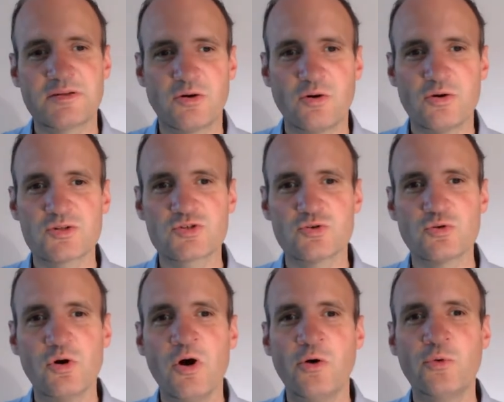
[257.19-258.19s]
also
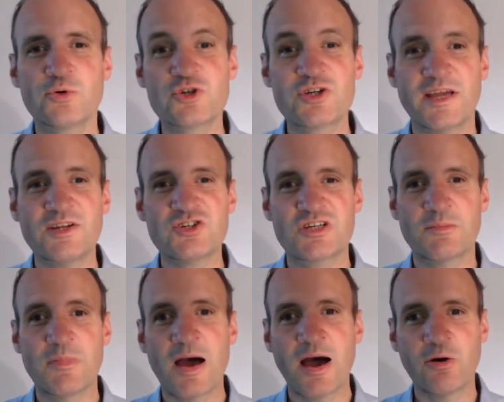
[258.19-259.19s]
who changed them,
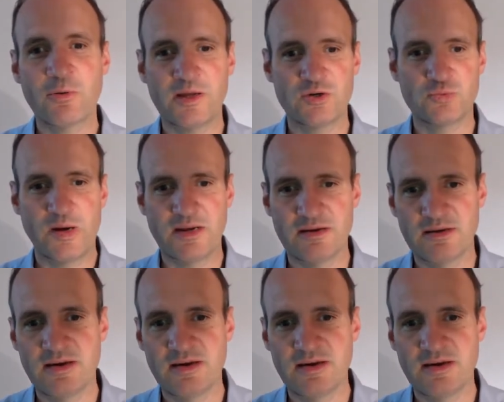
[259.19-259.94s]
how and when,